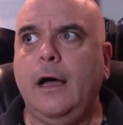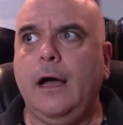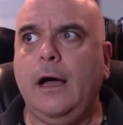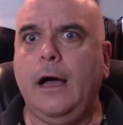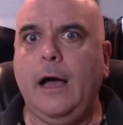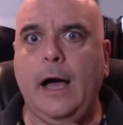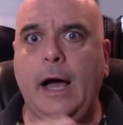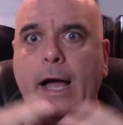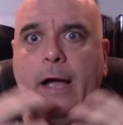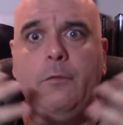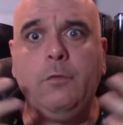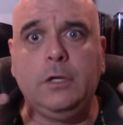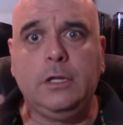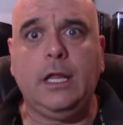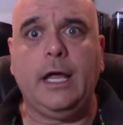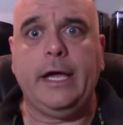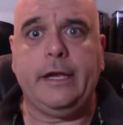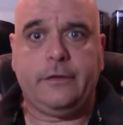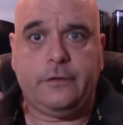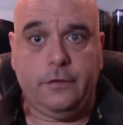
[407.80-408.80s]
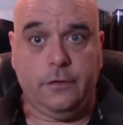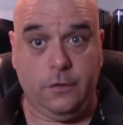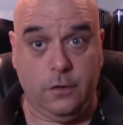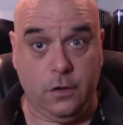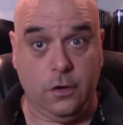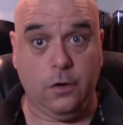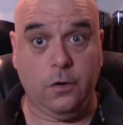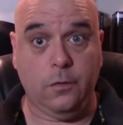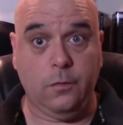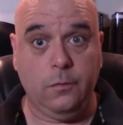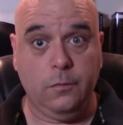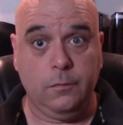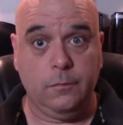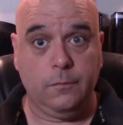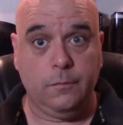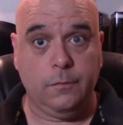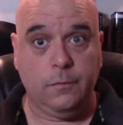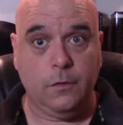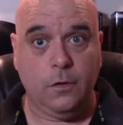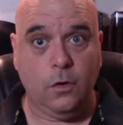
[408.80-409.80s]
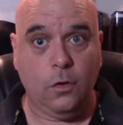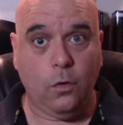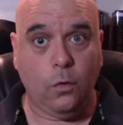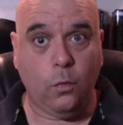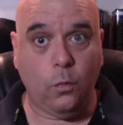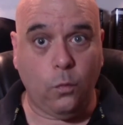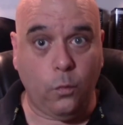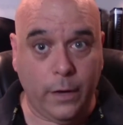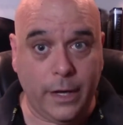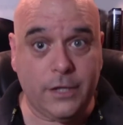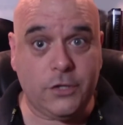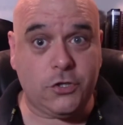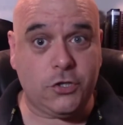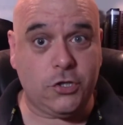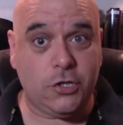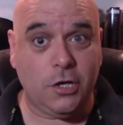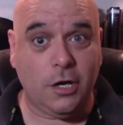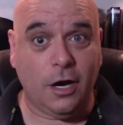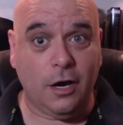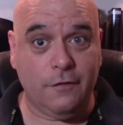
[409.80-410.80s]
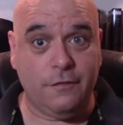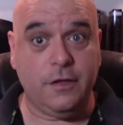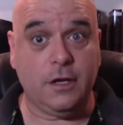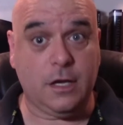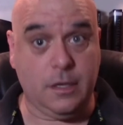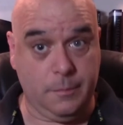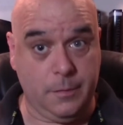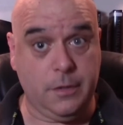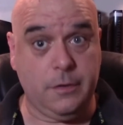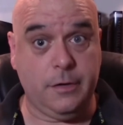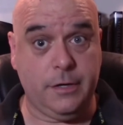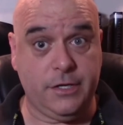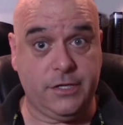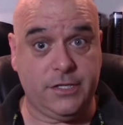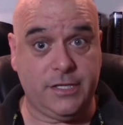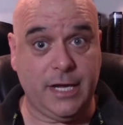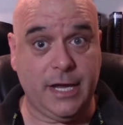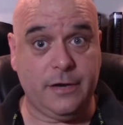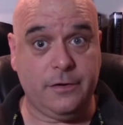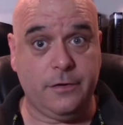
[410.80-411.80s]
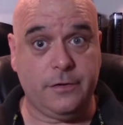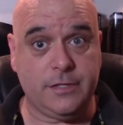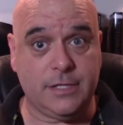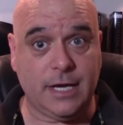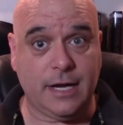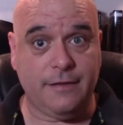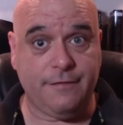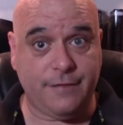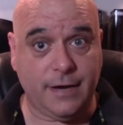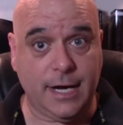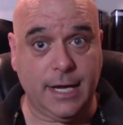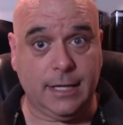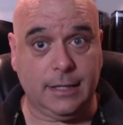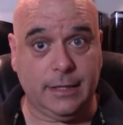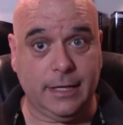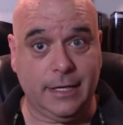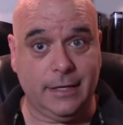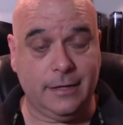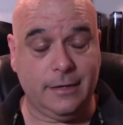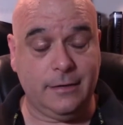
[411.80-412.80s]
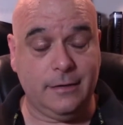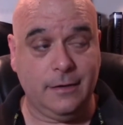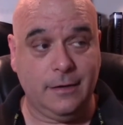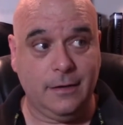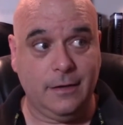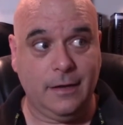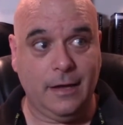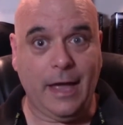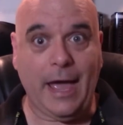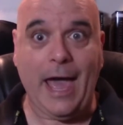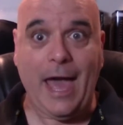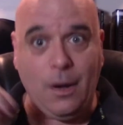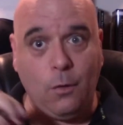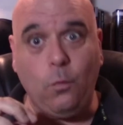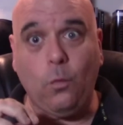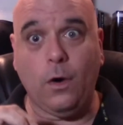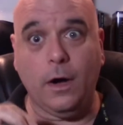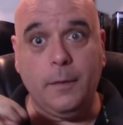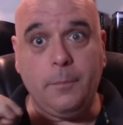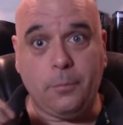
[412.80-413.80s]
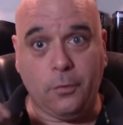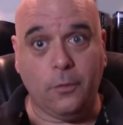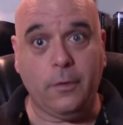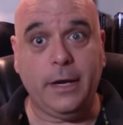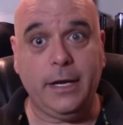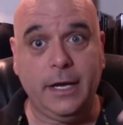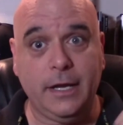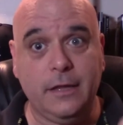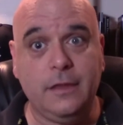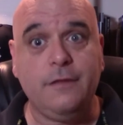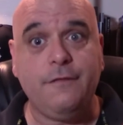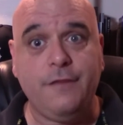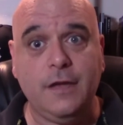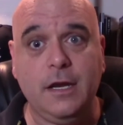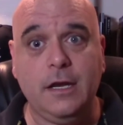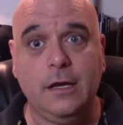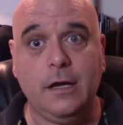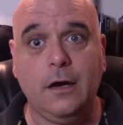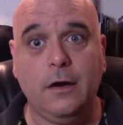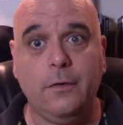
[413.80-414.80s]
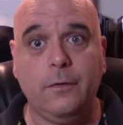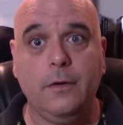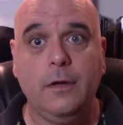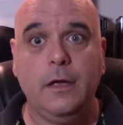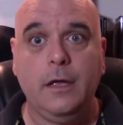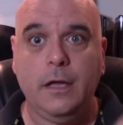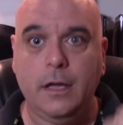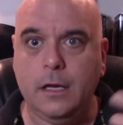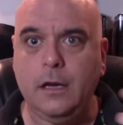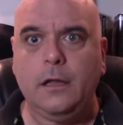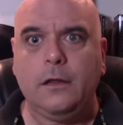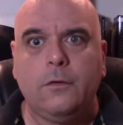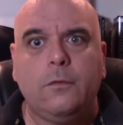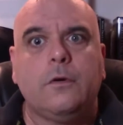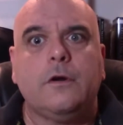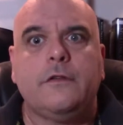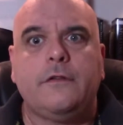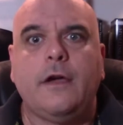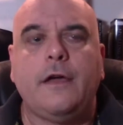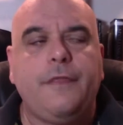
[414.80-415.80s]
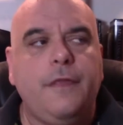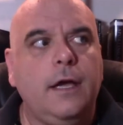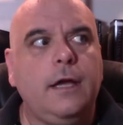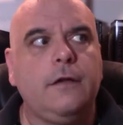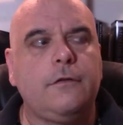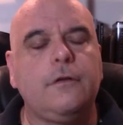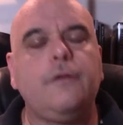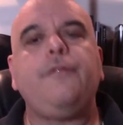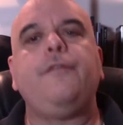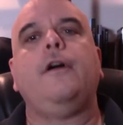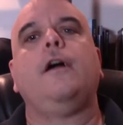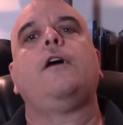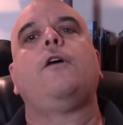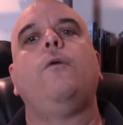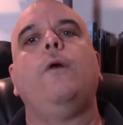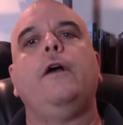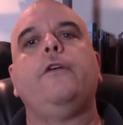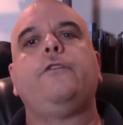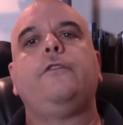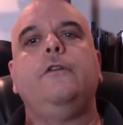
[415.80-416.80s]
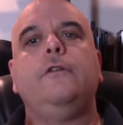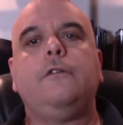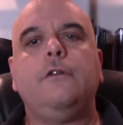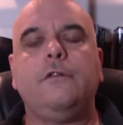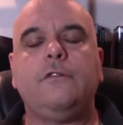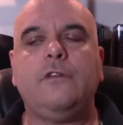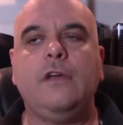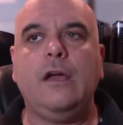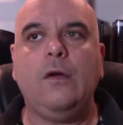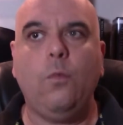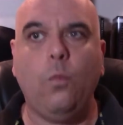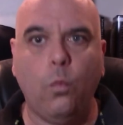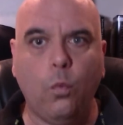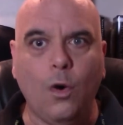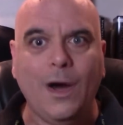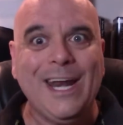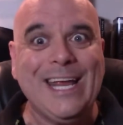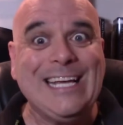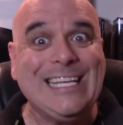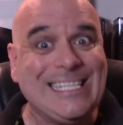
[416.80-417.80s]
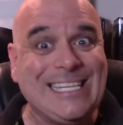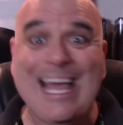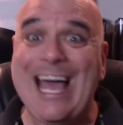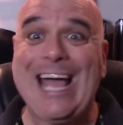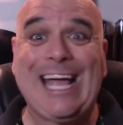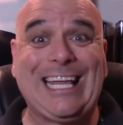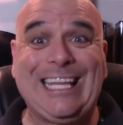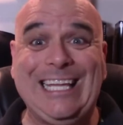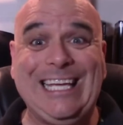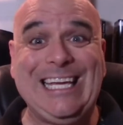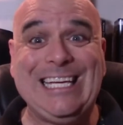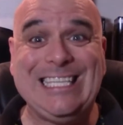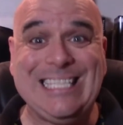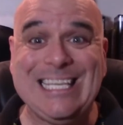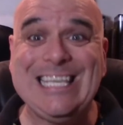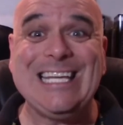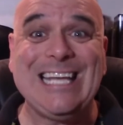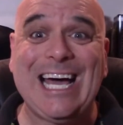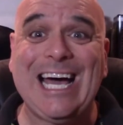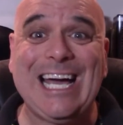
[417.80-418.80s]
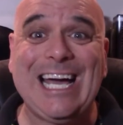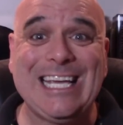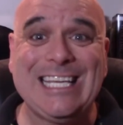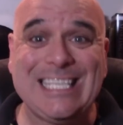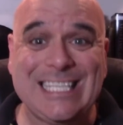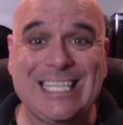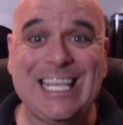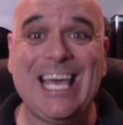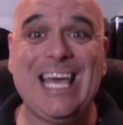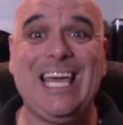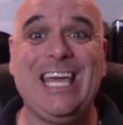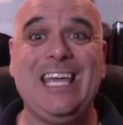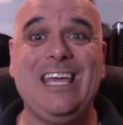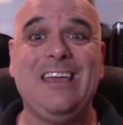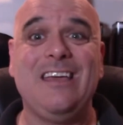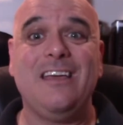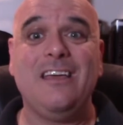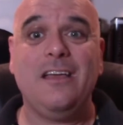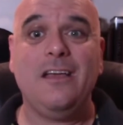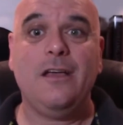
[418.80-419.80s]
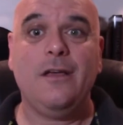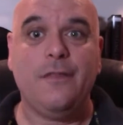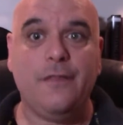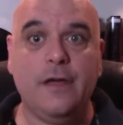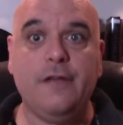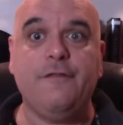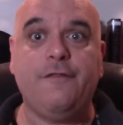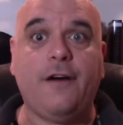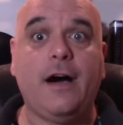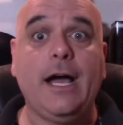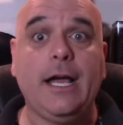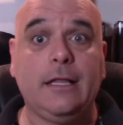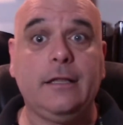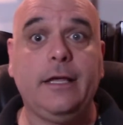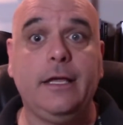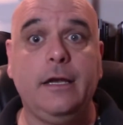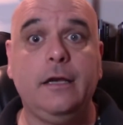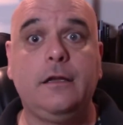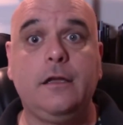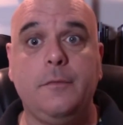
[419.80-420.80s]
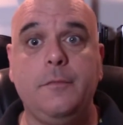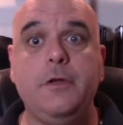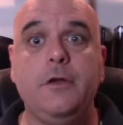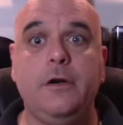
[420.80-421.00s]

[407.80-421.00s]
I would like to know which of the community standards I violated at what point in the video. In other words, I think it's a fair question to say, what exactly did I say that violated community